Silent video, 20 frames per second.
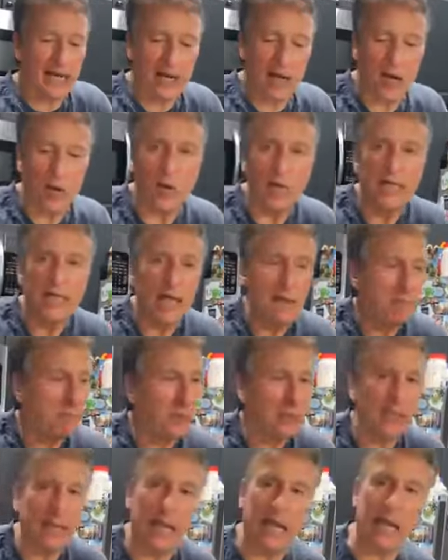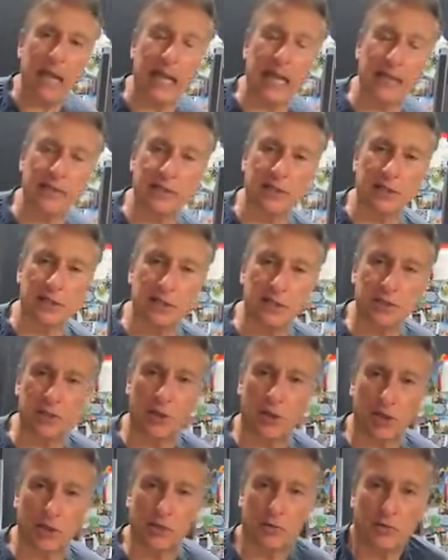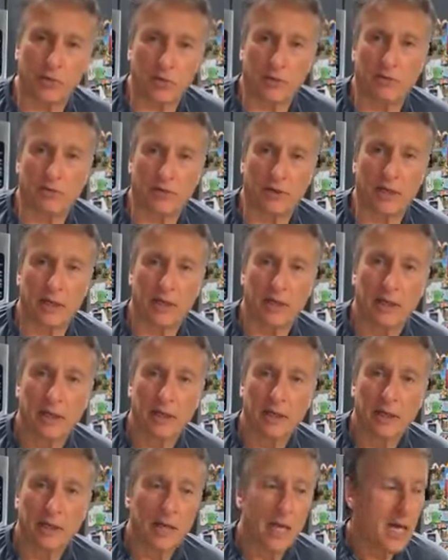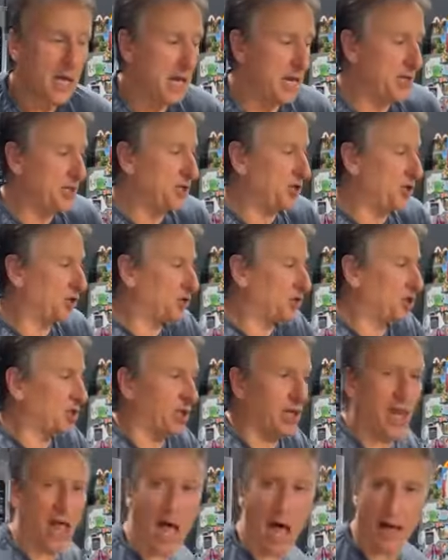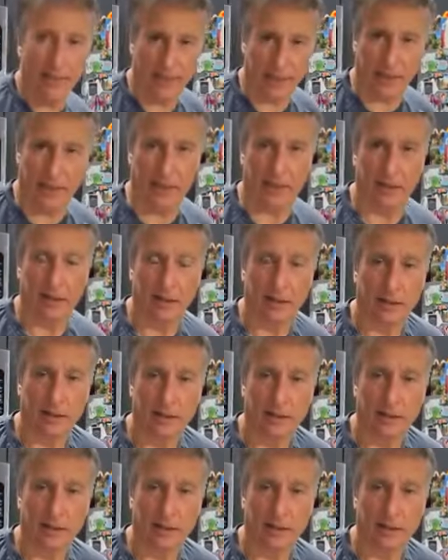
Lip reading: they go and they put their hands in the charcuterie. In your salami.